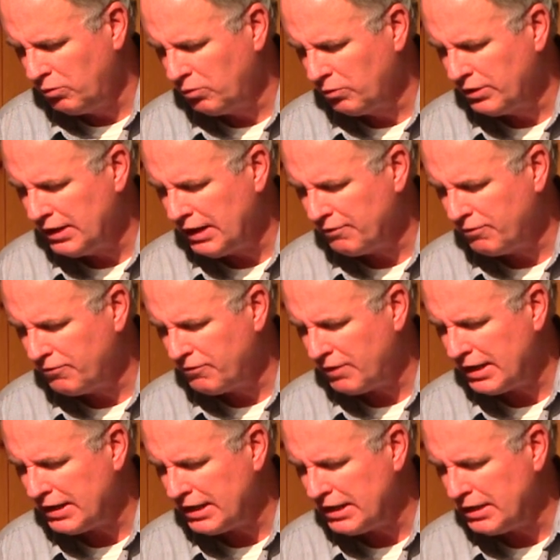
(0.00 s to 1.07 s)
we will never
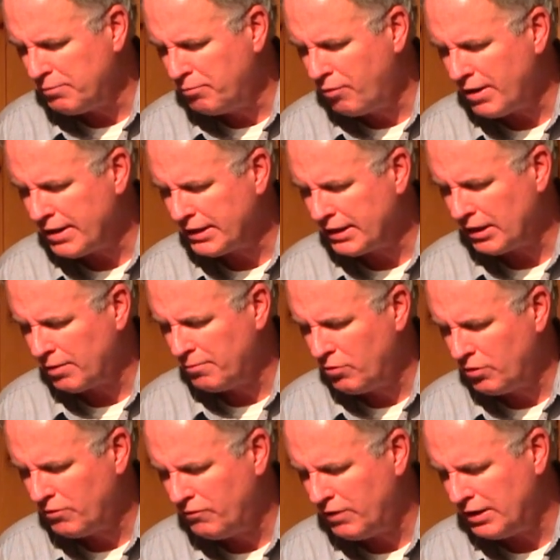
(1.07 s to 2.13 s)
find any break in our
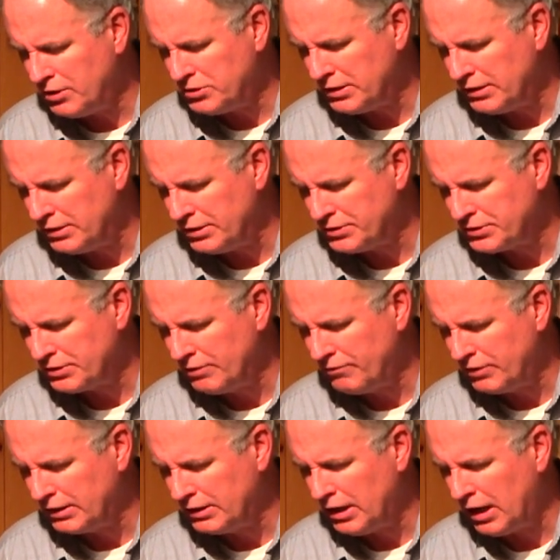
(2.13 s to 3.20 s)
motivation to
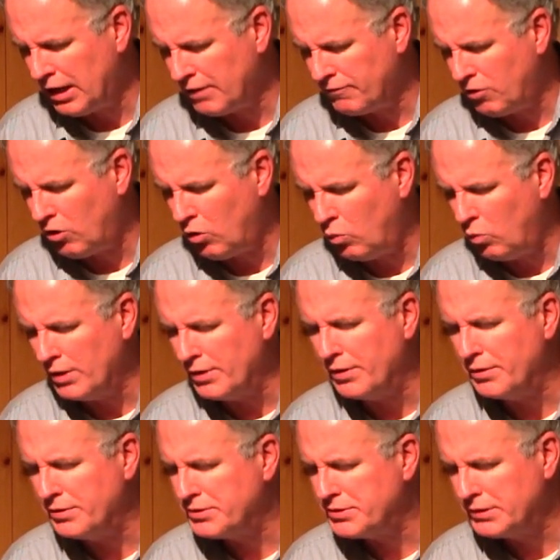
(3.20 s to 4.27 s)
serve the God of all
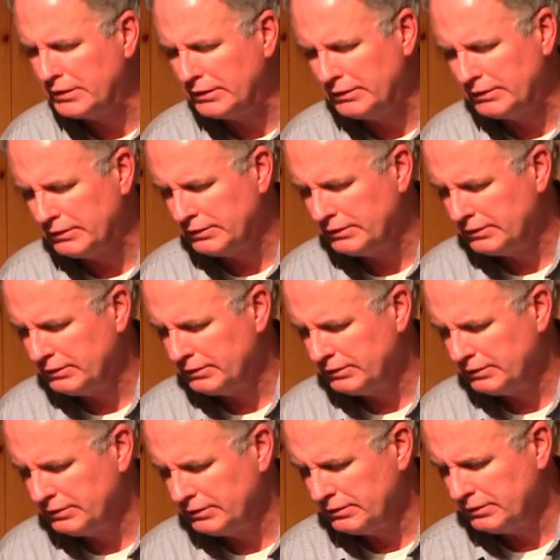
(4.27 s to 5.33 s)
wonders.
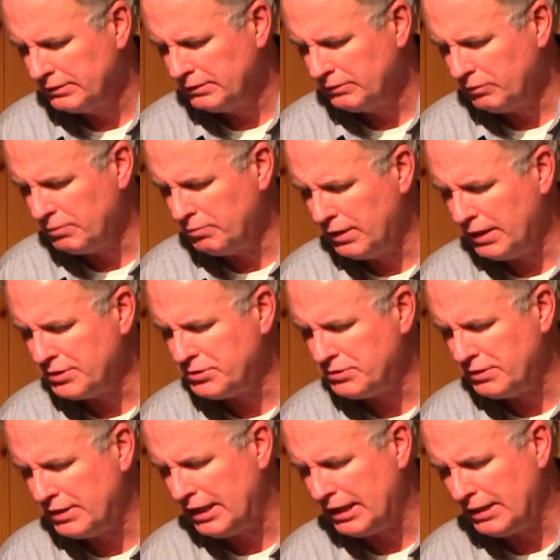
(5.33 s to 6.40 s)
We bless
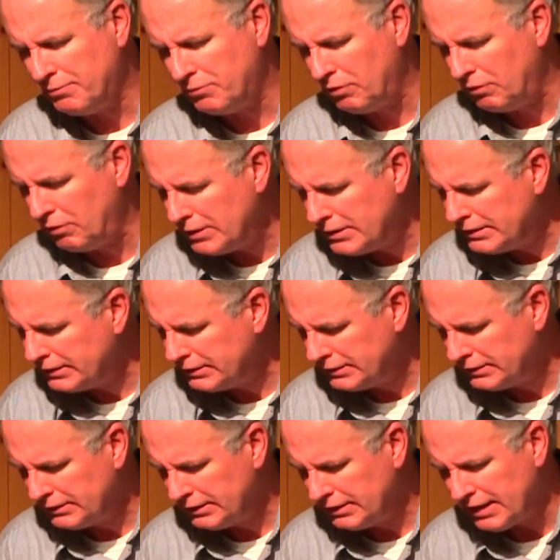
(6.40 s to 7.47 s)
your name, Lord.
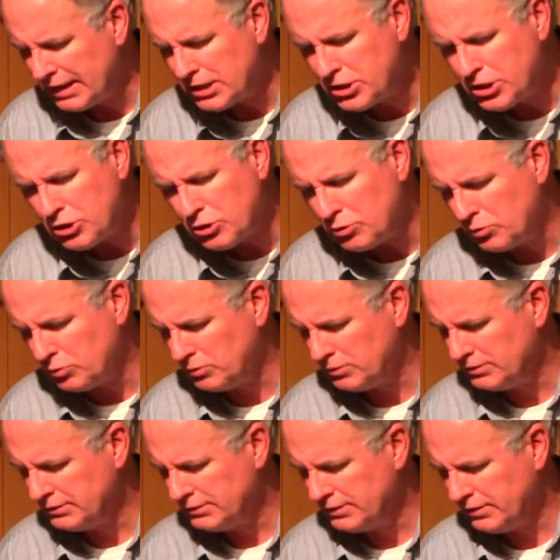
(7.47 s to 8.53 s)
Thank
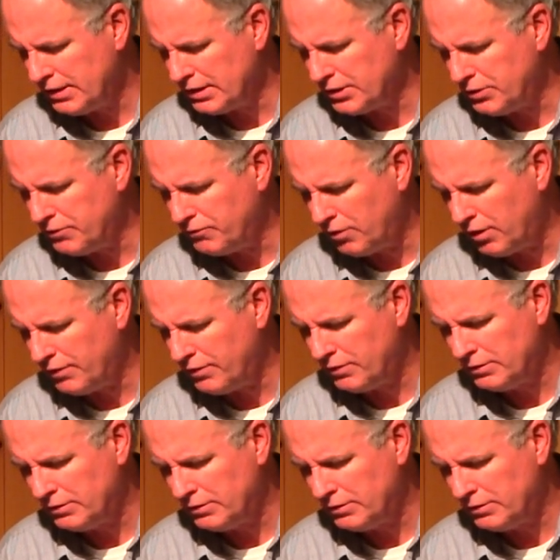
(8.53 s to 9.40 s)
you. Thank you, Father.